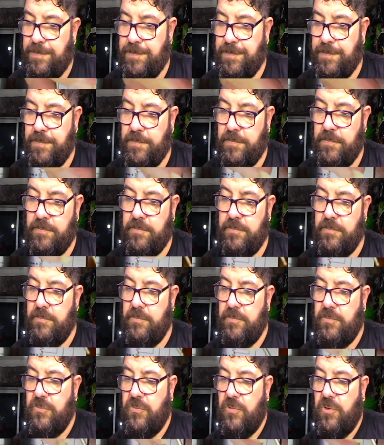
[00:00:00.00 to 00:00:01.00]

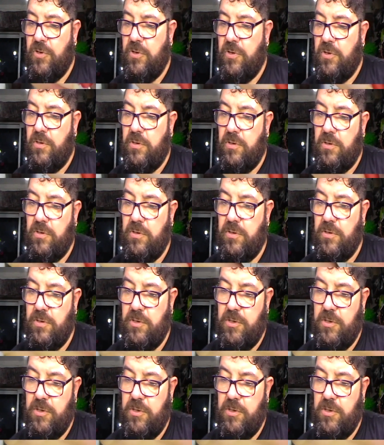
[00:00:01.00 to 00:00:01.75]
[no speech]